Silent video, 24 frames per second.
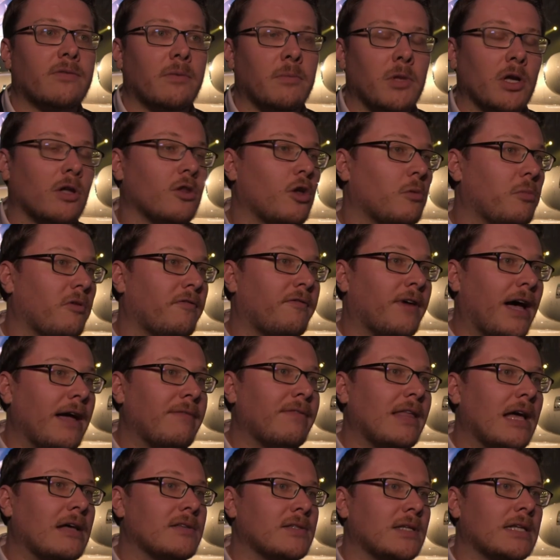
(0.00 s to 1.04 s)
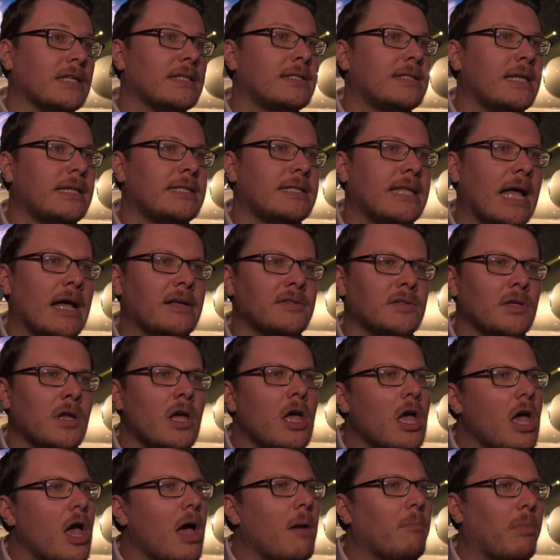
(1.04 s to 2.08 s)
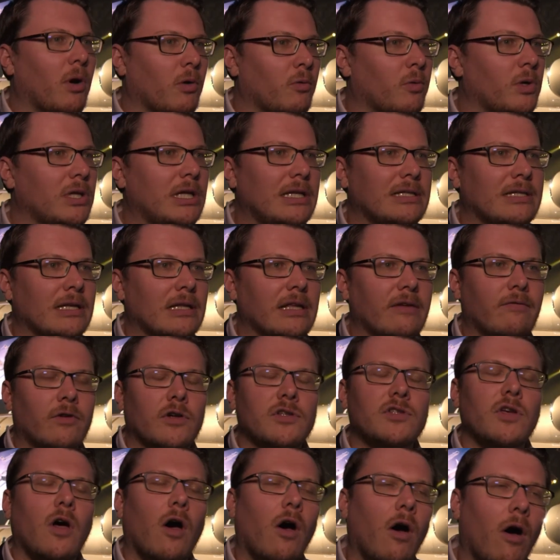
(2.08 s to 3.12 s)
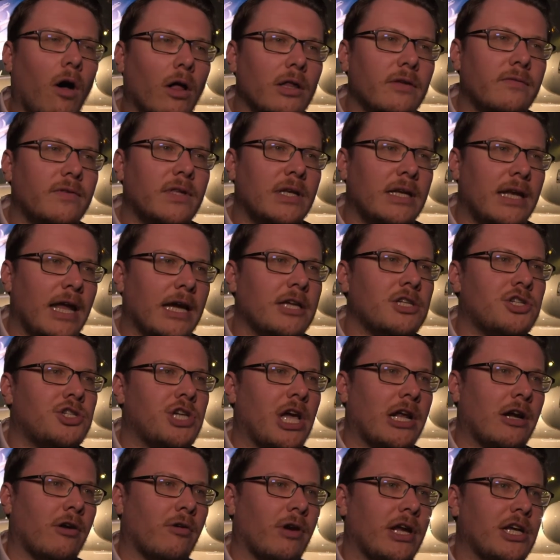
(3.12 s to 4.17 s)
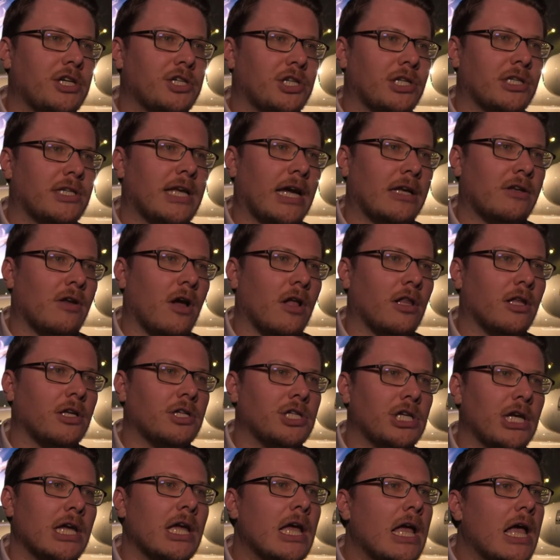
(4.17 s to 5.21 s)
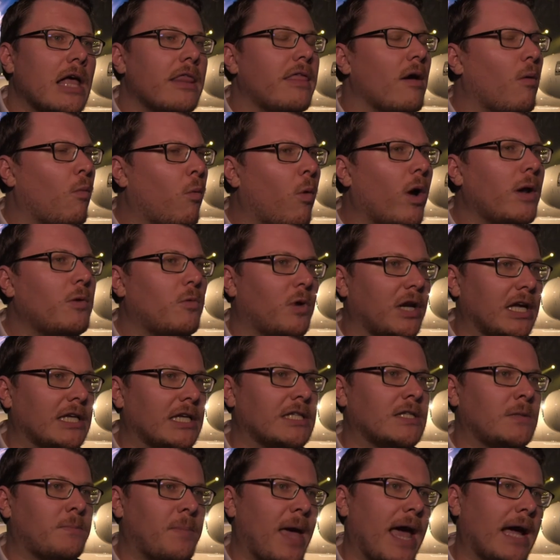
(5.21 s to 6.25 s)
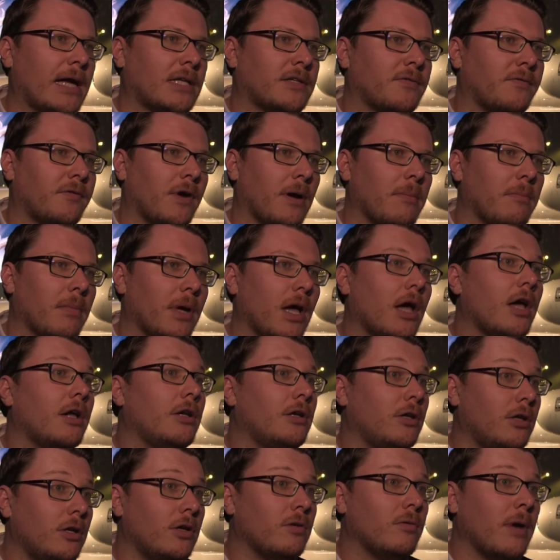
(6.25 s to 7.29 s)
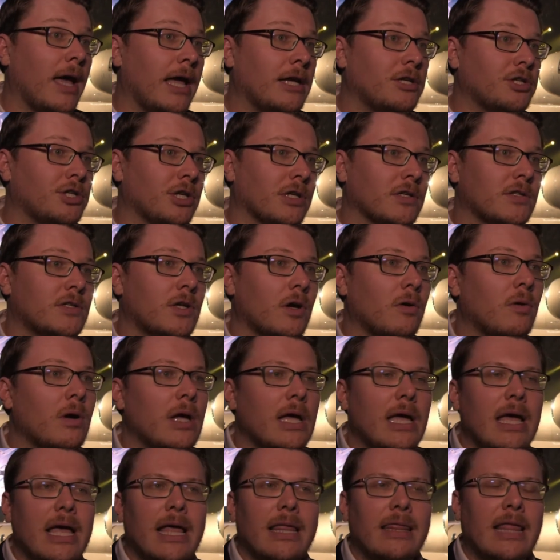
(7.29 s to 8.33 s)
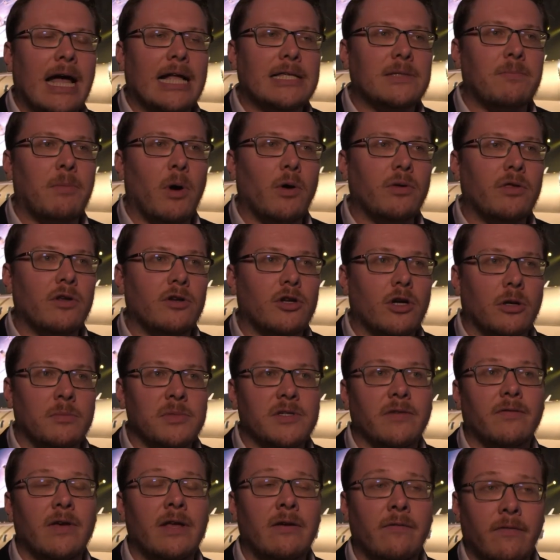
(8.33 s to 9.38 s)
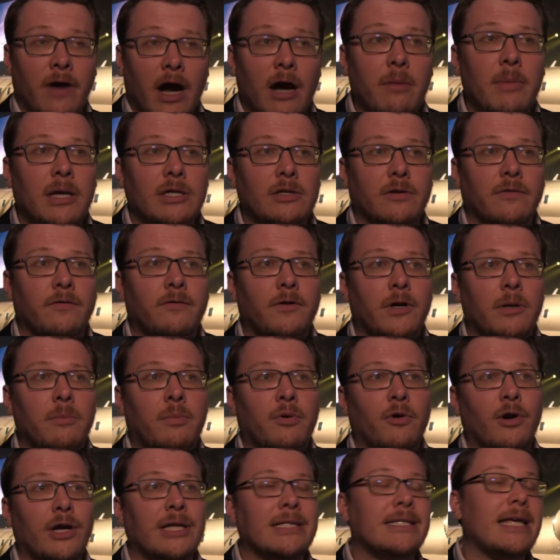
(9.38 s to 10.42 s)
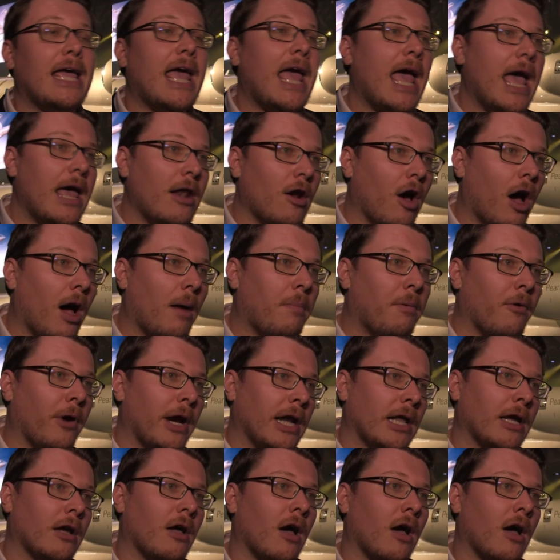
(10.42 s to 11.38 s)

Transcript: from the Global 5000 and 6000, but really delivers all of the next generation technology that one would expect from a new engine. So that's both in terms of environmental footprint and operating